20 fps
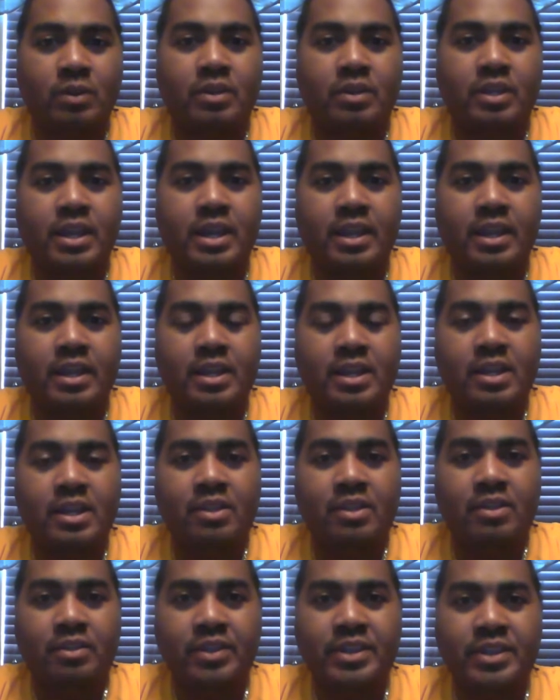Okay,
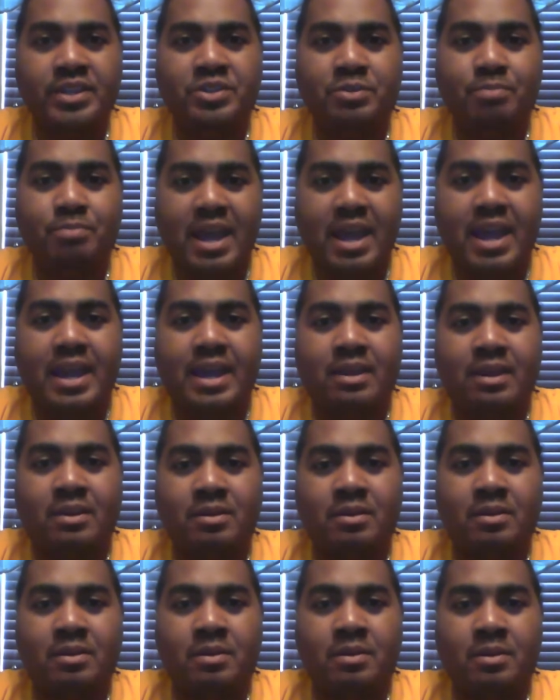this man,
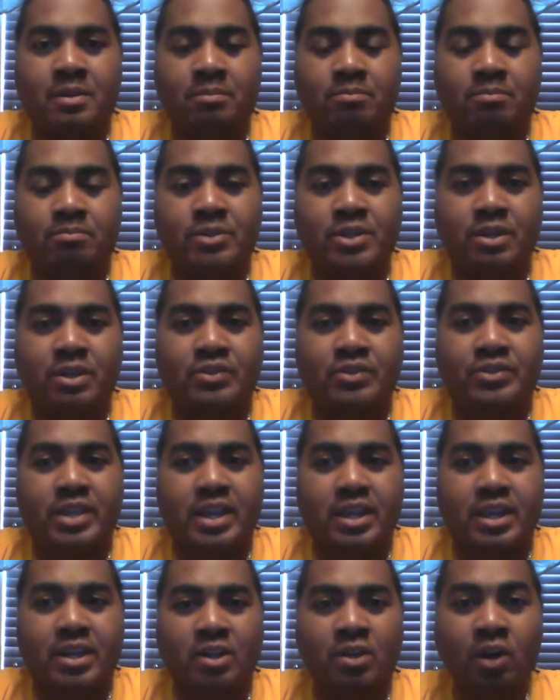
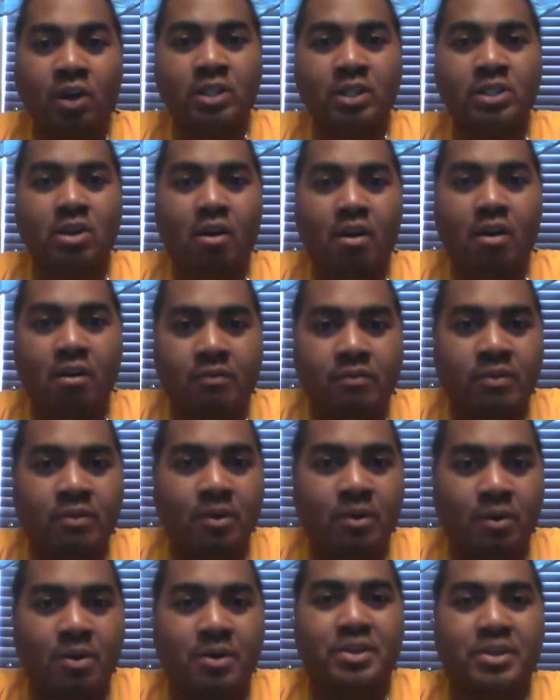hooked off
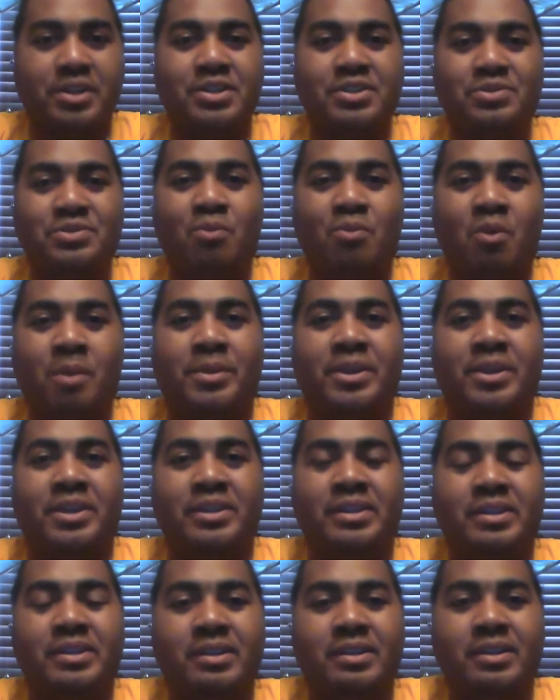on his woman,
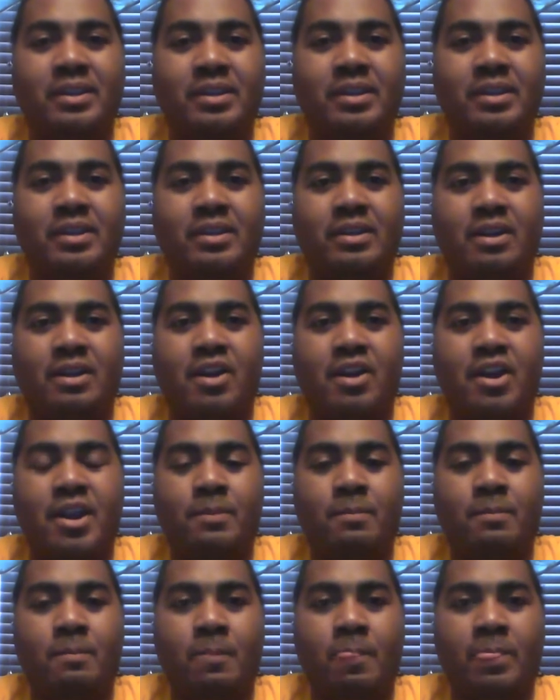all
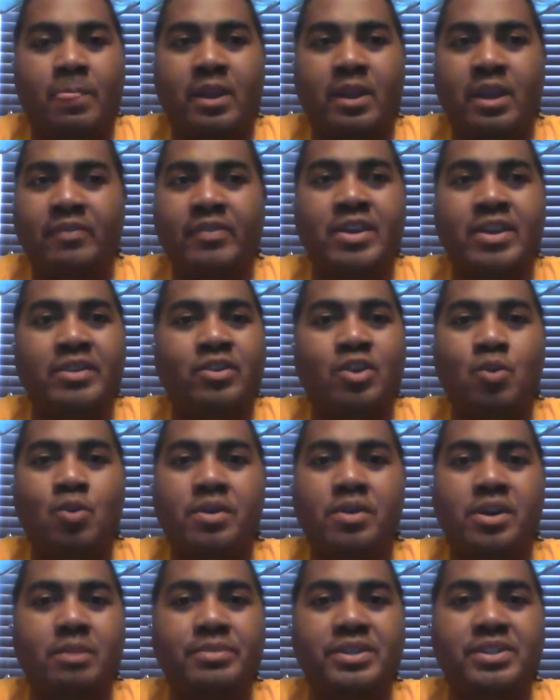right, and they're
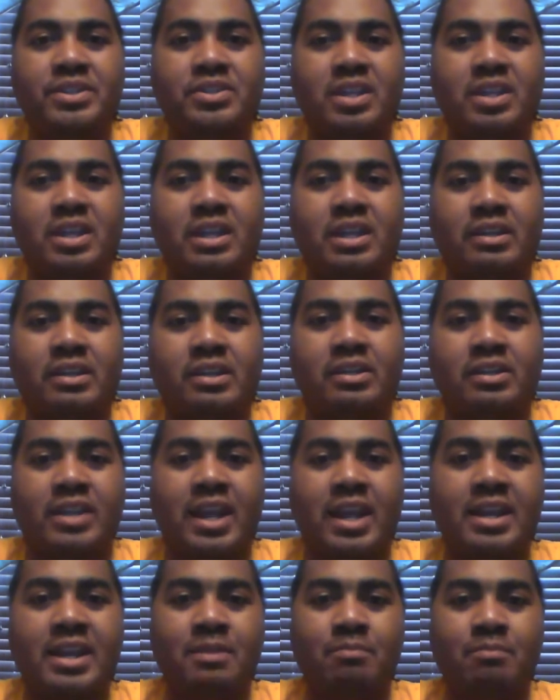nowhere to be seen.
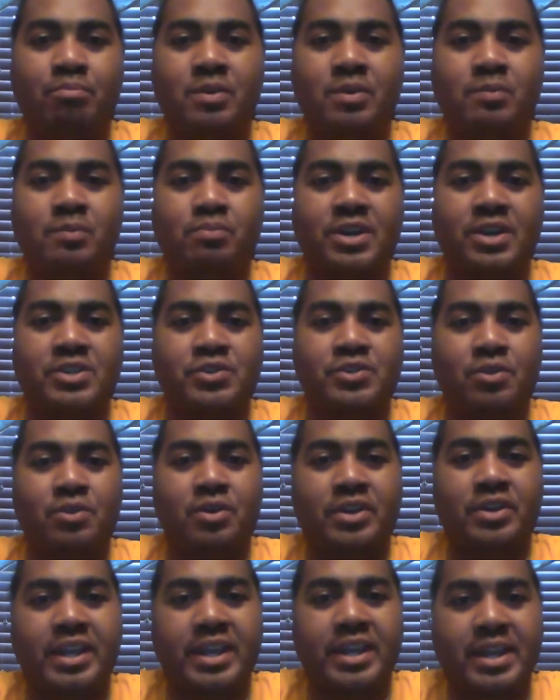They didn't put pressure
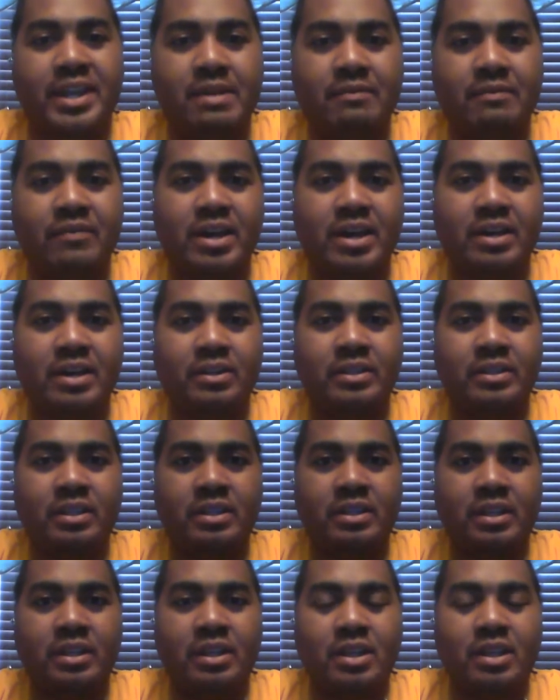on the NFL.
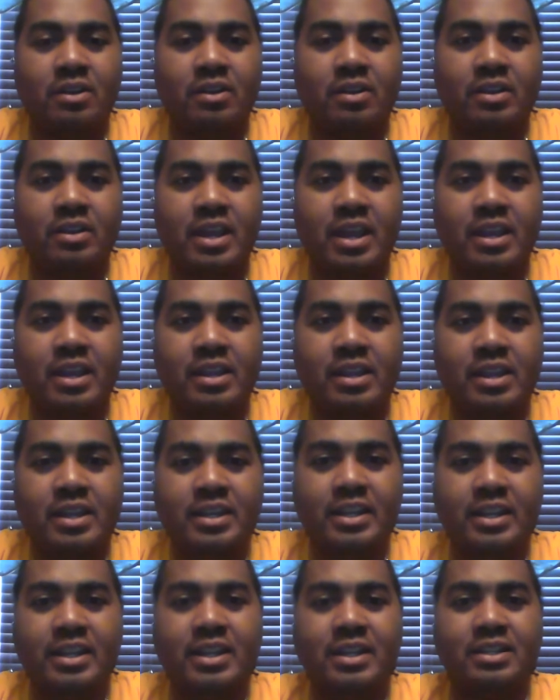Okay,
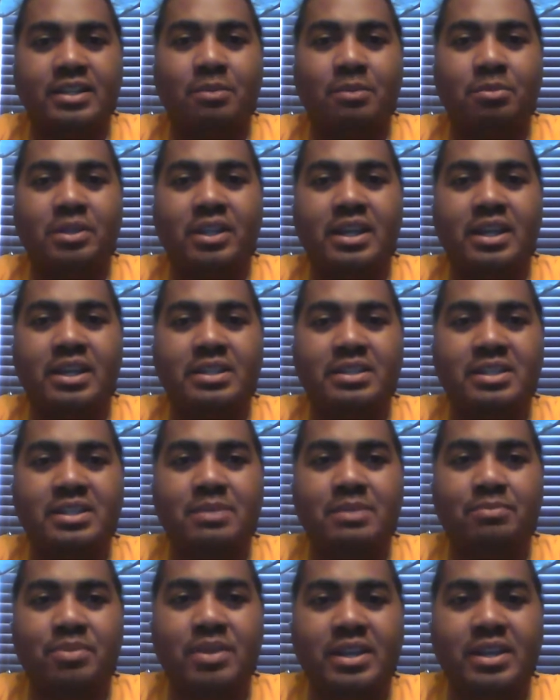the
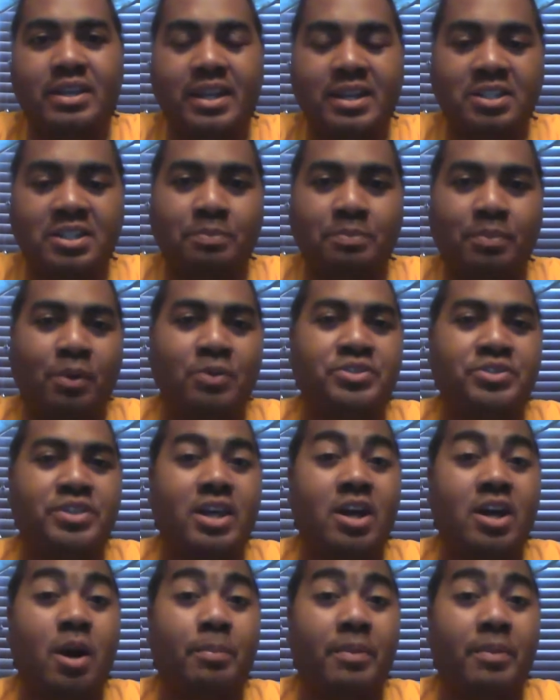NAACP, they're supposed to
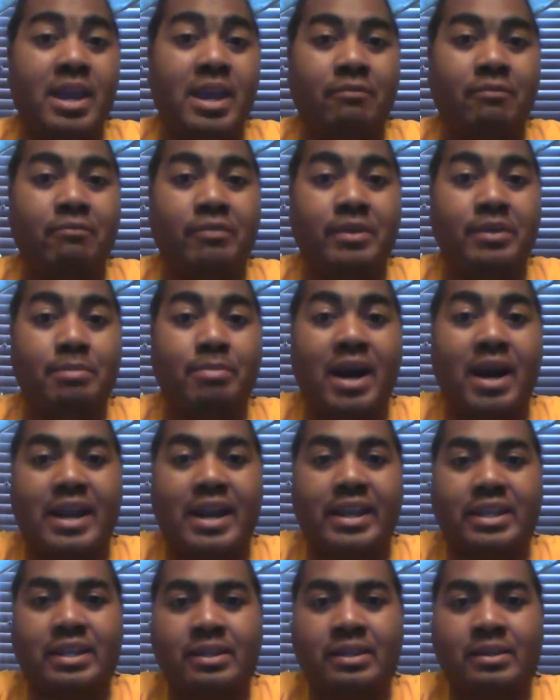help everybody.